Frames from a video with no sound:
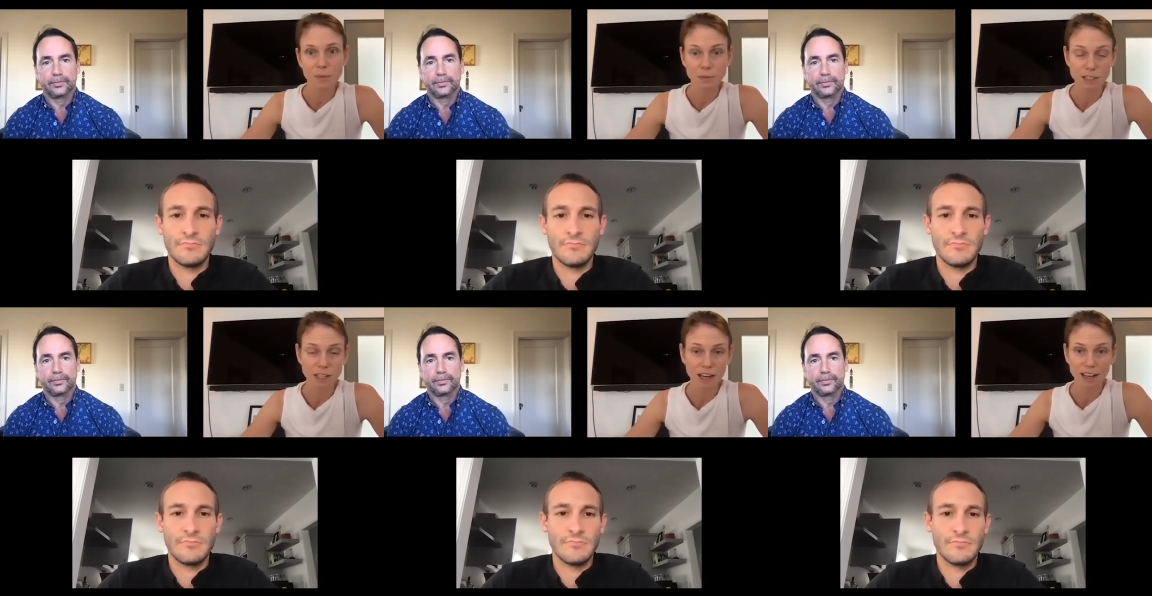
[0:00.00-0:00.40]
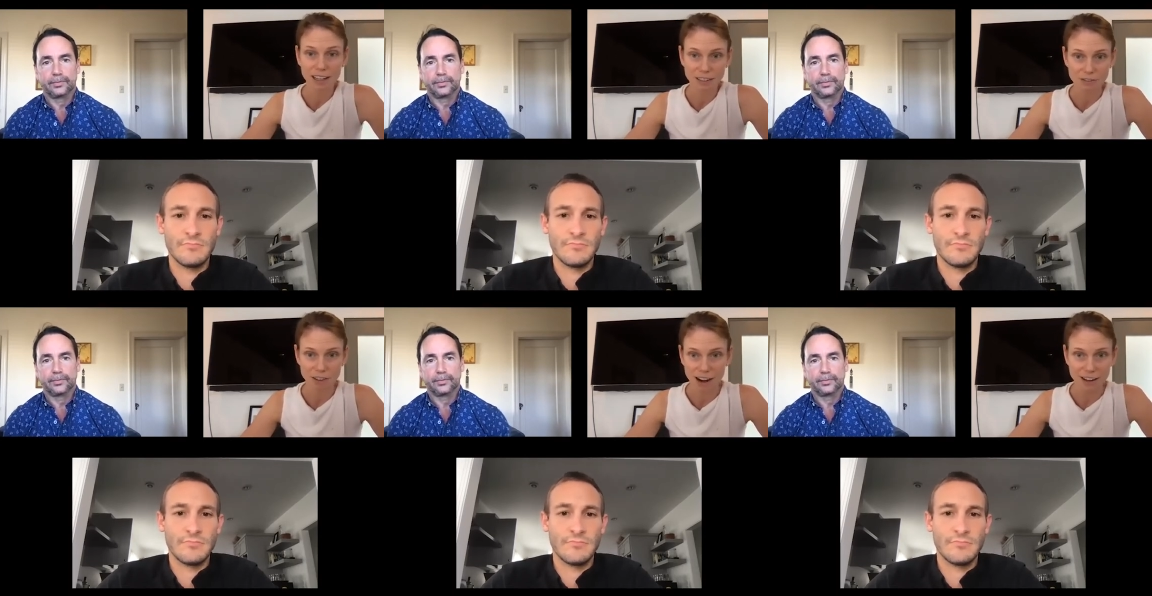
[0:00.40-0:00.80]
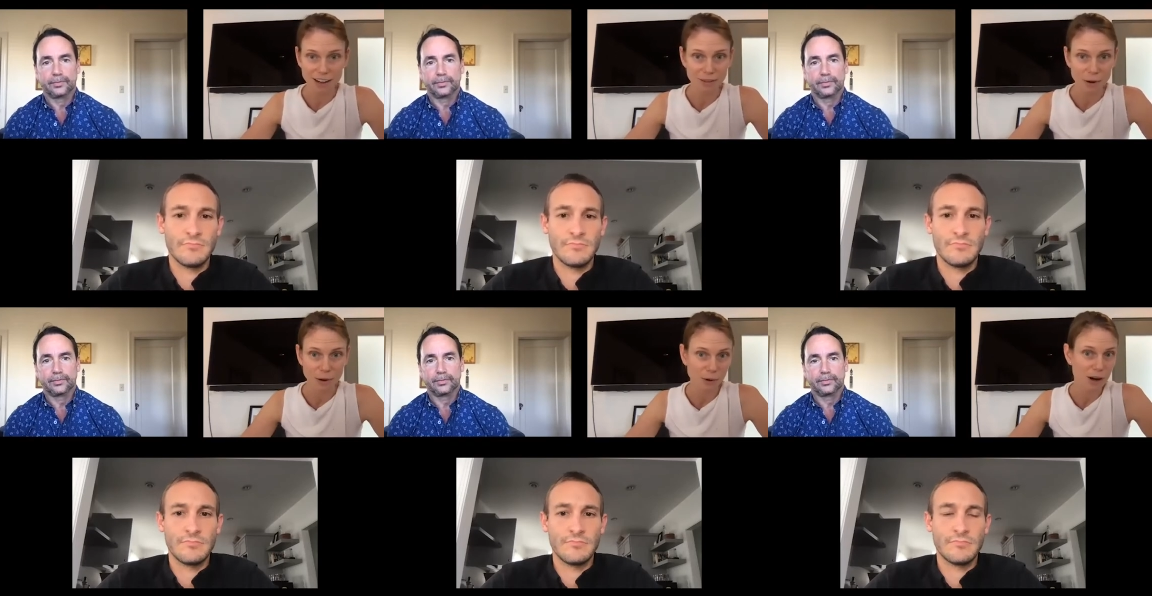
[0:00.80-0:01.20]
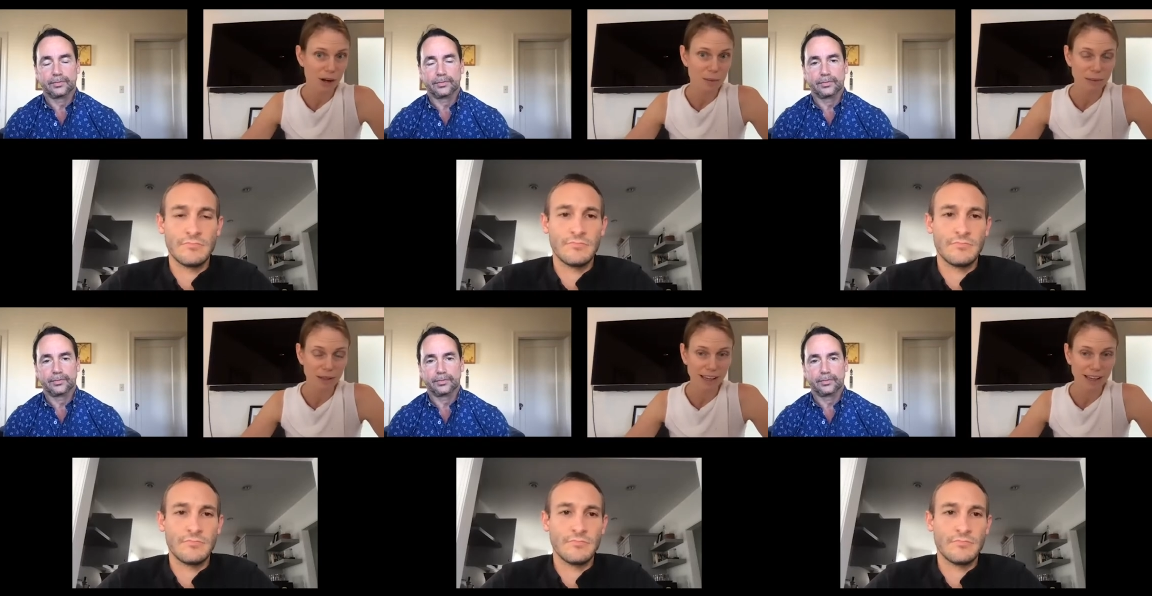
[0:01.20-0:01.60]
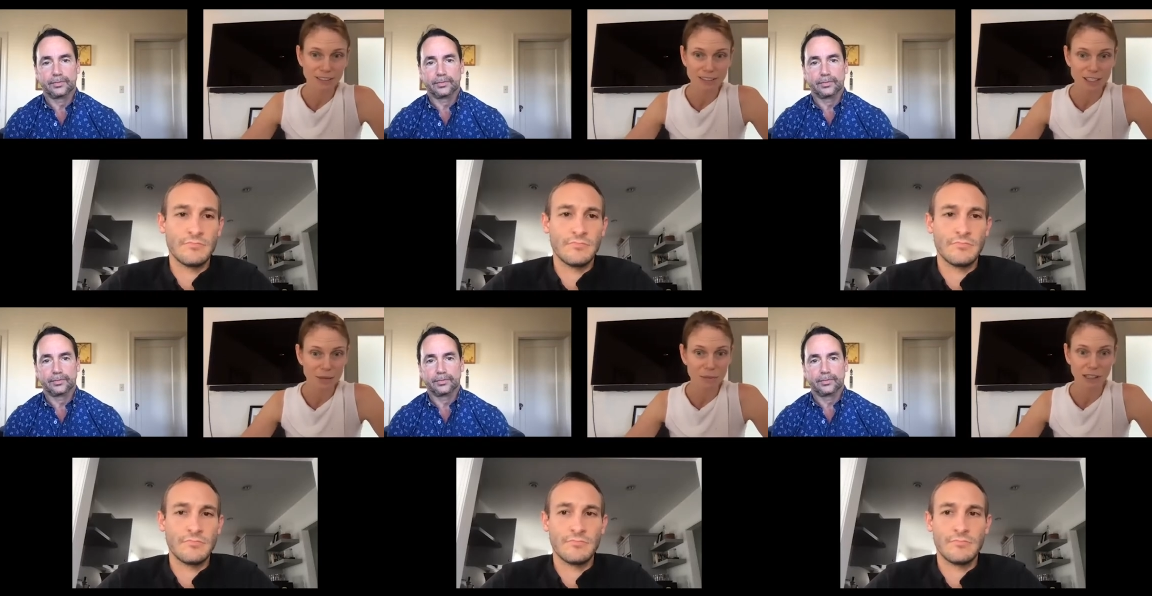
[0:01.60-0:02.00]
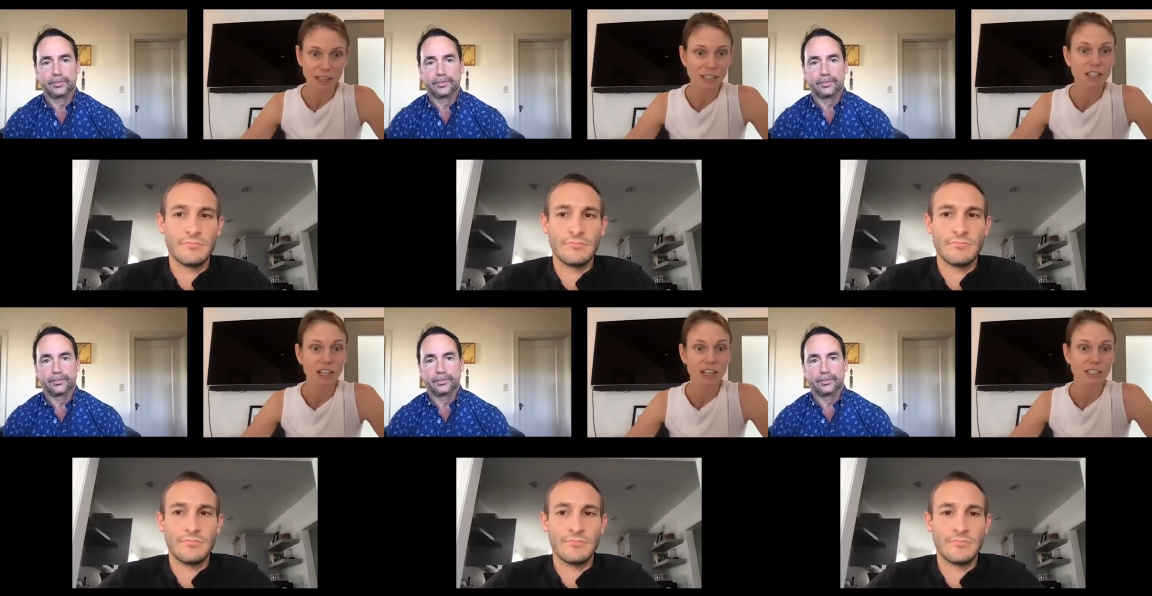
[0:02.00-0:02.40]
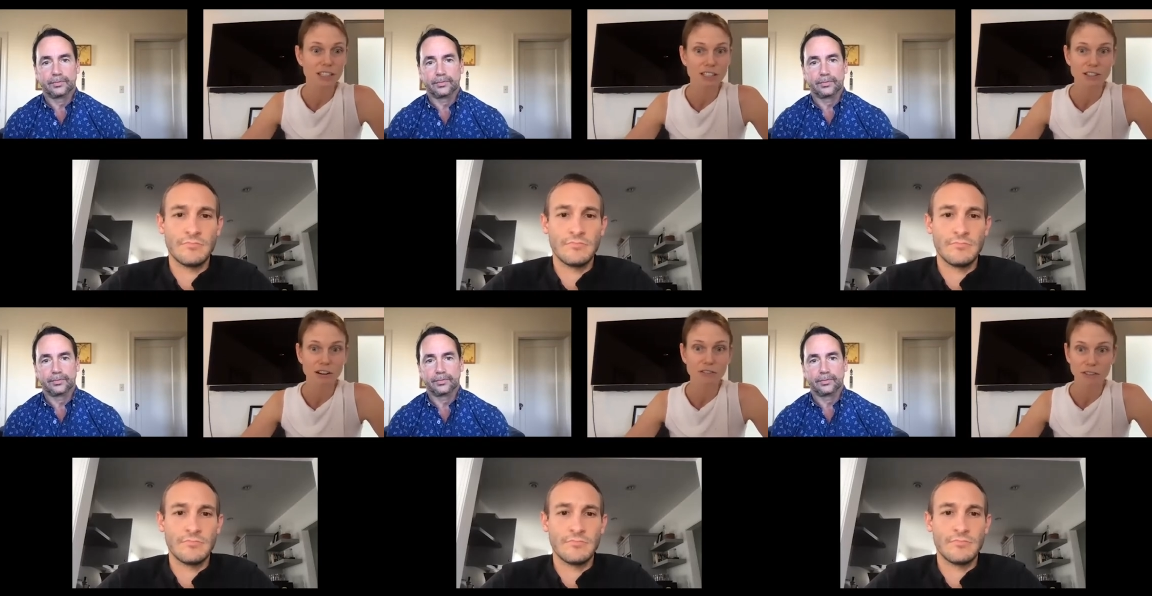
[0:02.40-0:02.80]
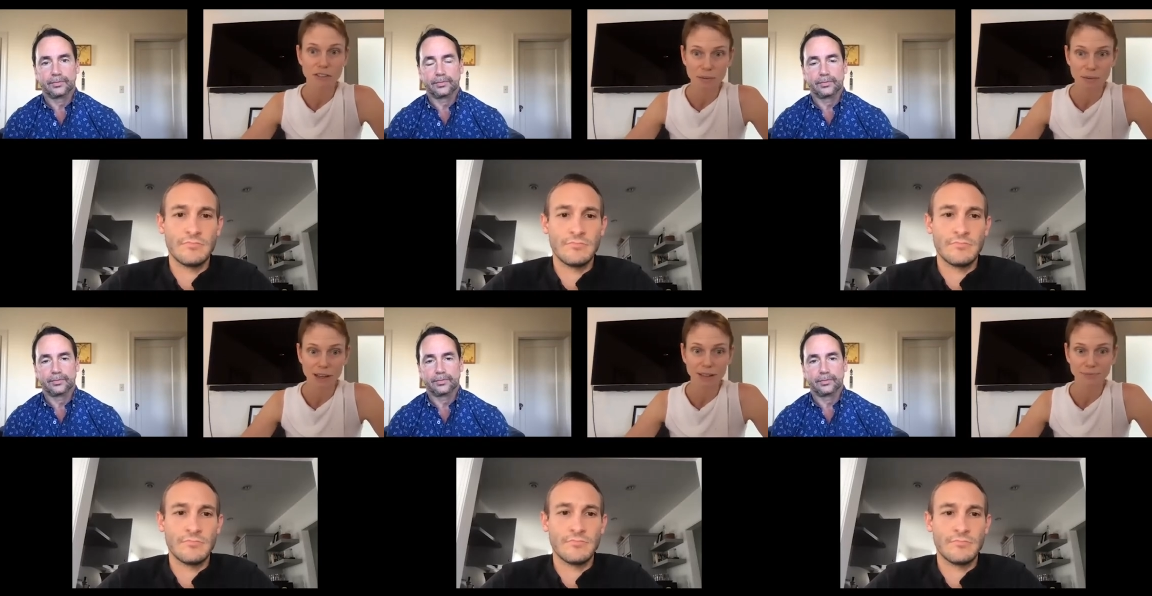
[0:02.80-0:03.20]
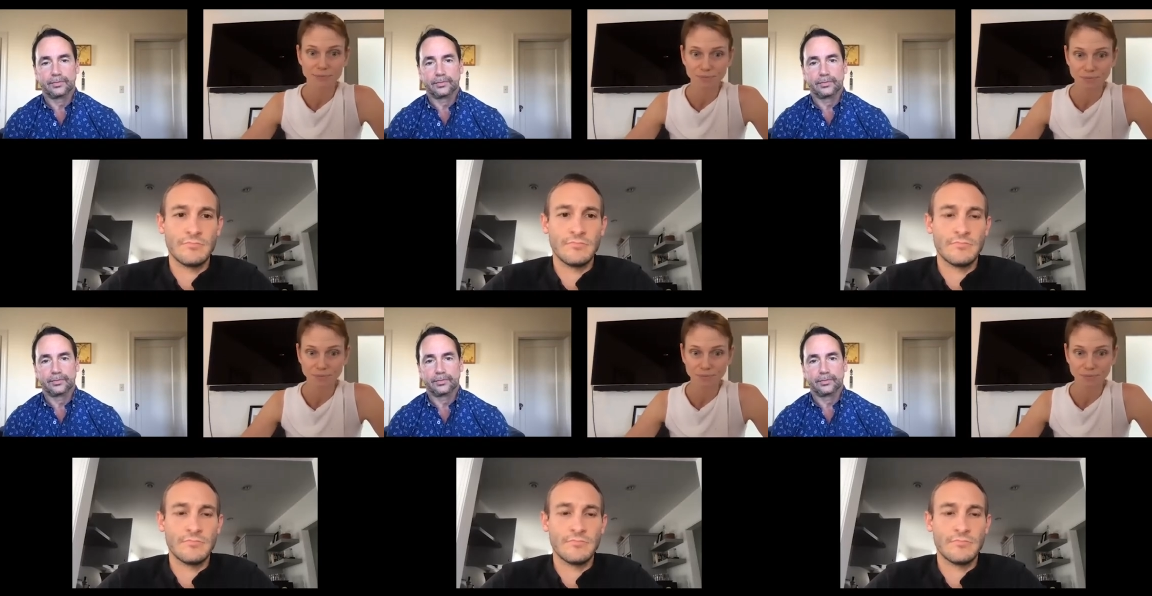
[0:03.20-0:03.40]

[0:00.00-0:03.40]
Speaker 1: Doug and Ryan were on a plane to Malaysia to start filming.